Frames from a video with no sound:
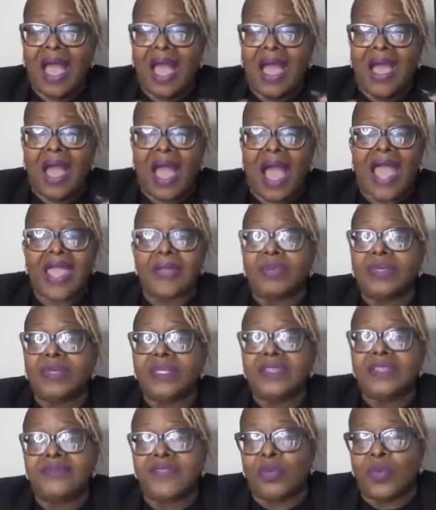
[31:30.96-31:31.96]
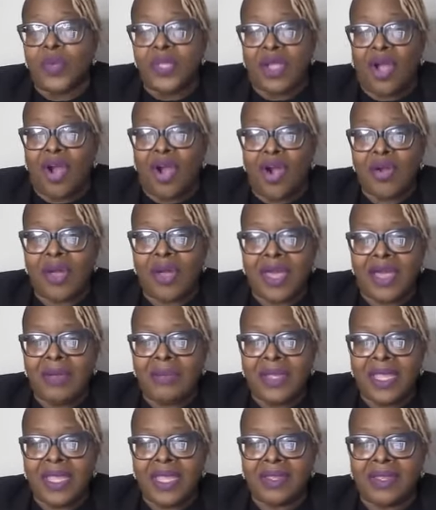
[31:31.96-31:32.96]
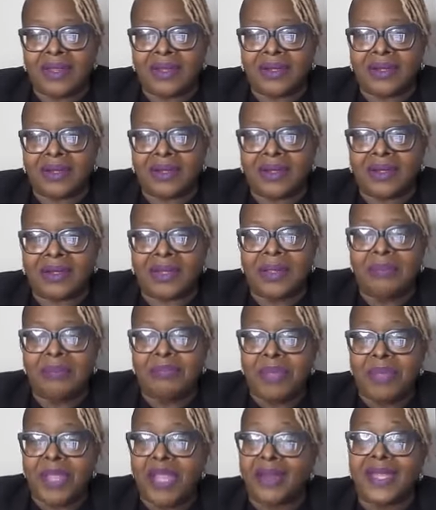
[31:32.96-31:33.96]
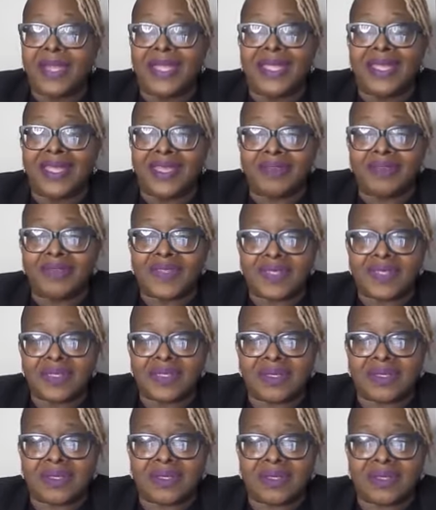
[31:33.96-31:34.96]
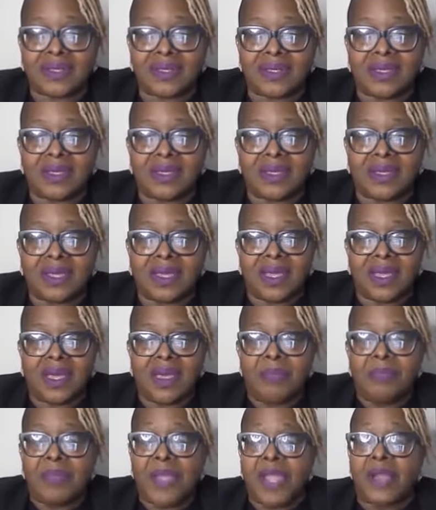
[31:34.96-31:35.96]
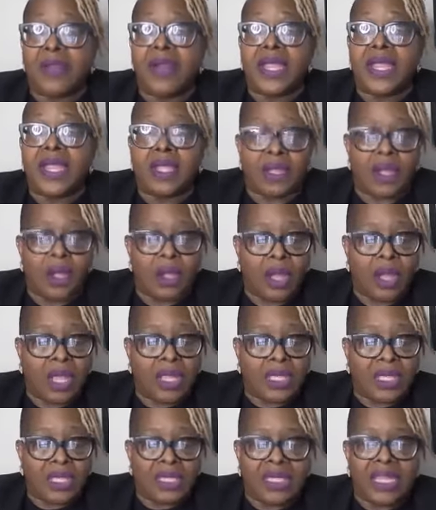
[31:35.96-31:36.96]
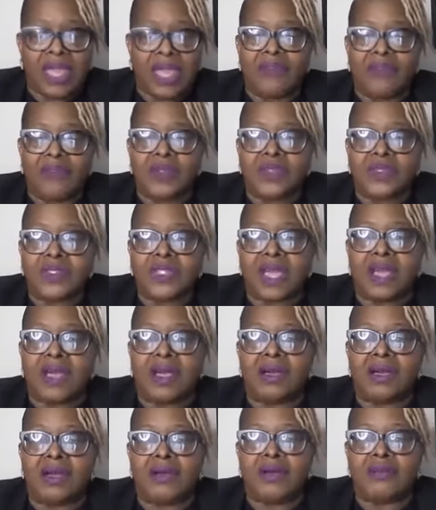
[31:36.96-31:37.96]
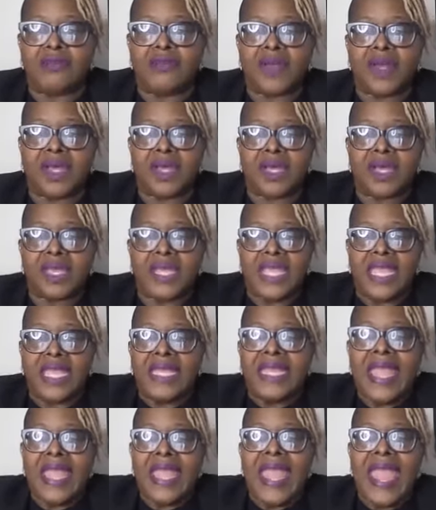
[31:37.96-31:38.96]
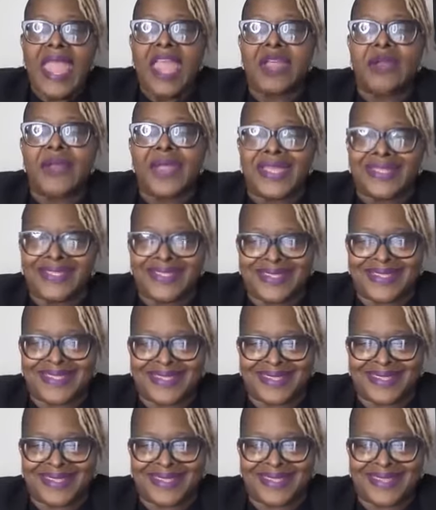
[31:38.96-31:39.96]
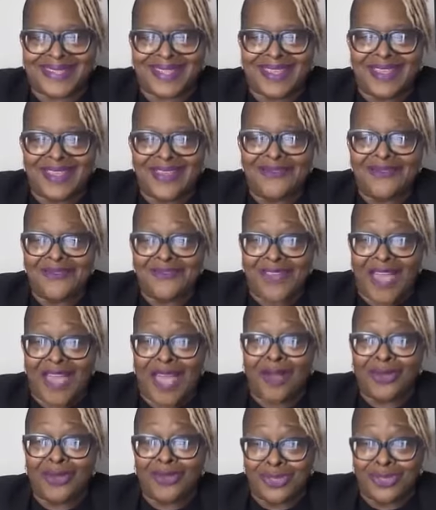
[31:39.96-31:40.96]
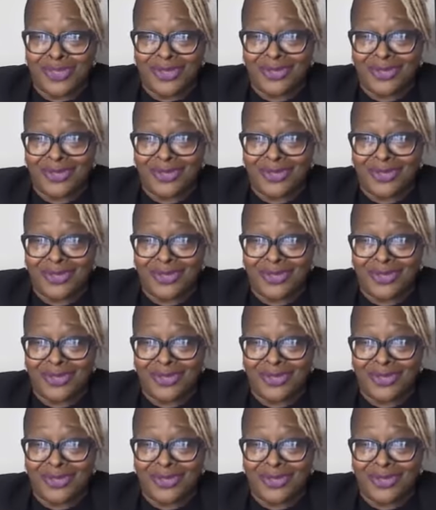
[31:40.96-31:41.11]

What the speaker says: I believe that we all come here bearing gifts, bearing levels of inherent value.